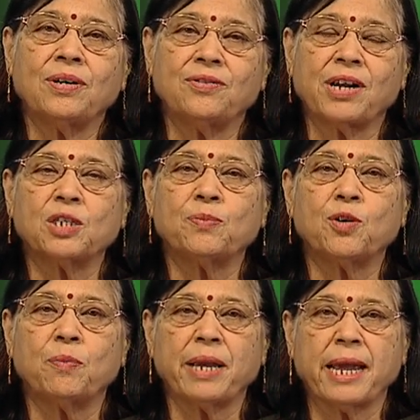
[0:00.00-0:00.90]

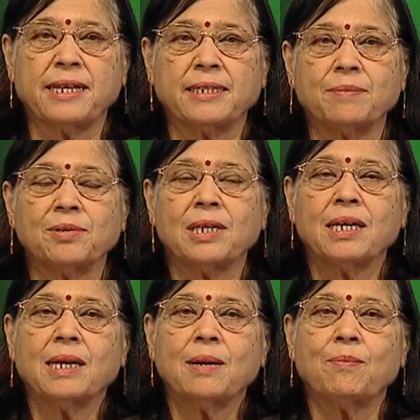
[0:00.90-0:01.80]
transport mechanisms,
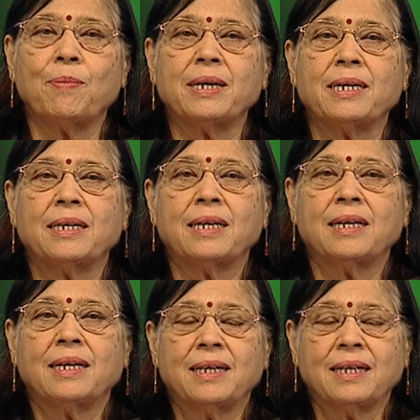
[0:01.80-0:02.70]
but
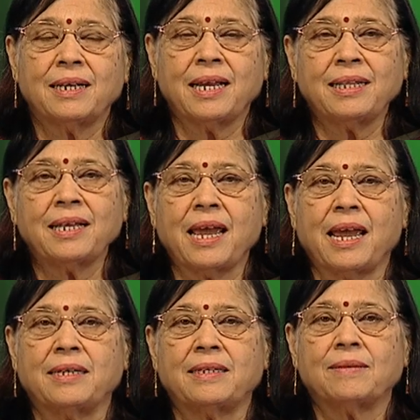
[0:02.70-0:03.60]
in the
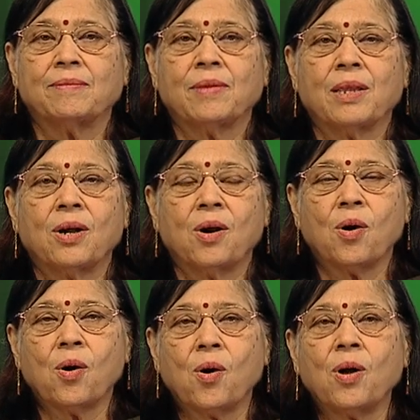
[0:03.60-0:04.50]
end,
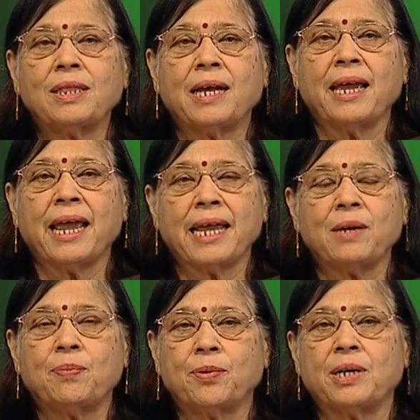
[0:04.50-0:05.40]
all the
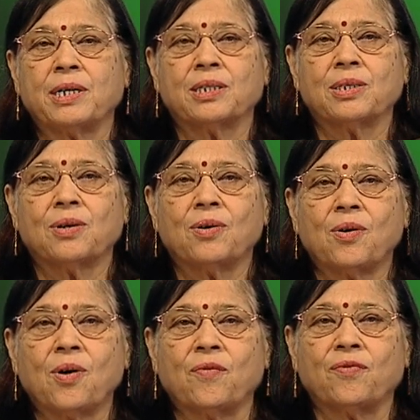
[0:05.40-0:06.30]
end products
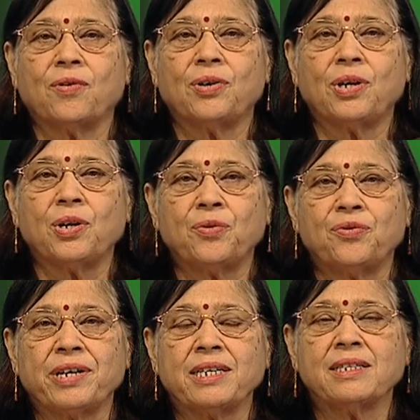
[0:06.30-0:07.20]
of
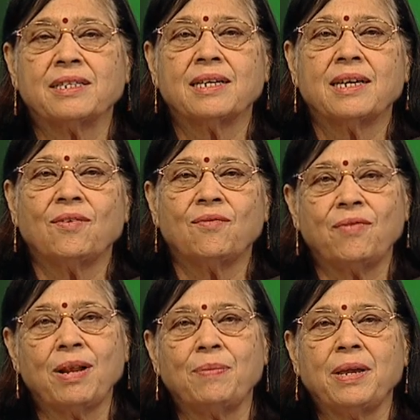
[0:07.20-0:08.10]
nutrients
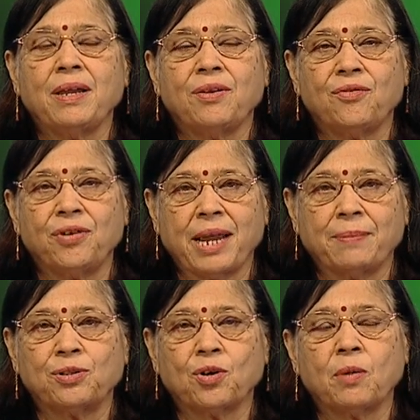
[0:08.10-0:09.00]
will be
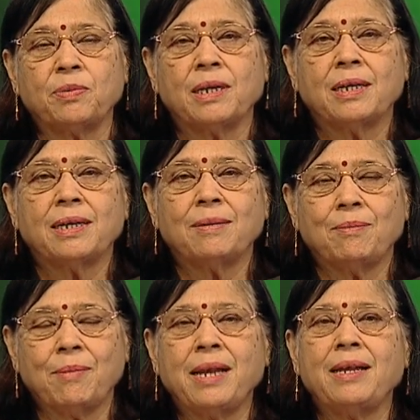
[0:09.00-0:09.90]
reabsorbed
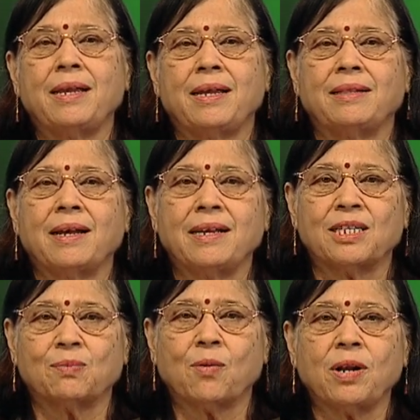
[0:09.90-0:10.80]
mainly in the
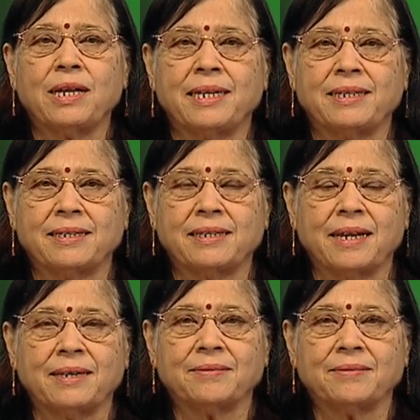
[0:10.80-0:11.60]
small intestine.